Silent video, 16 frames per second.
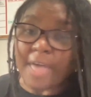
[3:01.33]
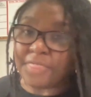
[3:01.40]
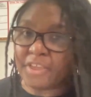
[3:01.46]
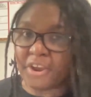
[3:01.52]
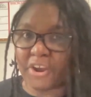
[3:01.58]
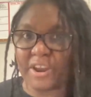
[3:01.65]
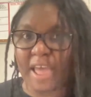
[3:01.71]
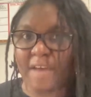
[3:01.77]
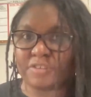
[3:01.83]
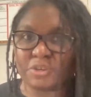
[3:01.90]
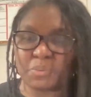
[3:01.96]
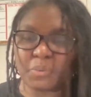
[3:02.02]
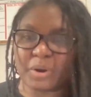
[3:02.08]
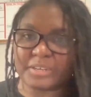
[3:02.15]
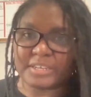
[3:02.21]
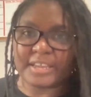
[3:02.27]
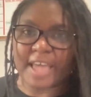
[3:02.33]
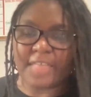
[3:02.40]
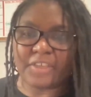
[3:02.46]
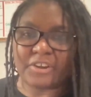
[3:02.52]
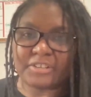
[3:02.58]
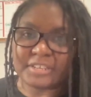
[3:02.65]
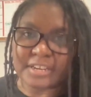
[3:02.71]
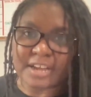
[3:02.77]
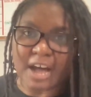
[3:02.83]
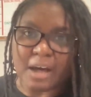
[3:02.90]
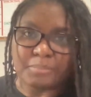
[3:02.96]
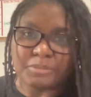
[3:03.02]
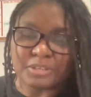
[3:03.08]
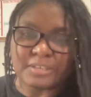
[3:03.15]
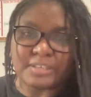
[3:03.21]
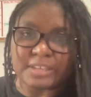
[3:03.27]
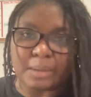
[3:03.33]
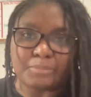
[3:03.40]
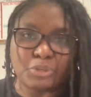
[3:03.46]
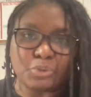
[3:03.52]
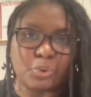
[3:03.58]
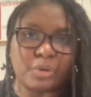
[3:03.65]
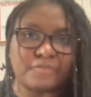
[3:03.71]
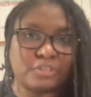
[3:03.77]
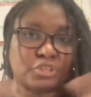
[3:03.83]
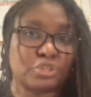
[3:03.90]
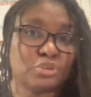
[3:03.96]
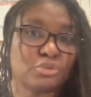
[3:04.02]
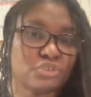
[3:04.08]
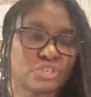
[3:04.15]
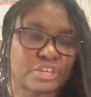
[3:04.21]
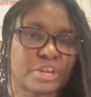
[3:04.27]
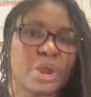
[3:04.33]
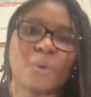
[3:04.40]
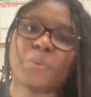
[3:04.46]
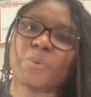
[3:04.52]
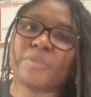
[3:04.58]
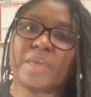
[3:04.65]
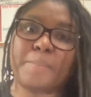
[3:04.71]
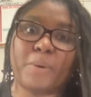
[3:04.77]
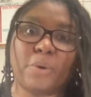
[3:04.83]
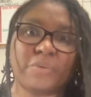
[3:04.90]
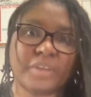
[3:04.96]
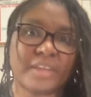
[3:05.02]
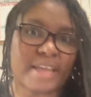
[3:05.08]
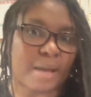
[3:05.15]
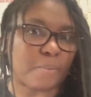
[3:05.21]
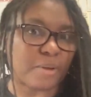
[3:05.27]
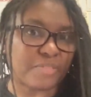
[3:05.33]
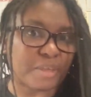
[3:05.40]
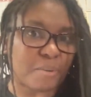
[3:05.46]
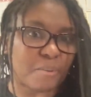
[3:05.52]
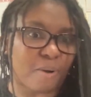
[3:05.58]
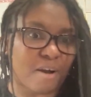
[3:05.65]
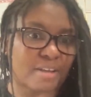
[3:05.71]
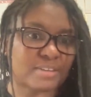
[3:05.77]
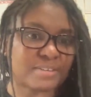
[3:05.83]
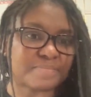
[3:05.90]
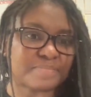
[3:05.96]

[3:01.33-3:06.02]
and they're going to have to work together to come to some sort of solution where they both can get what they want.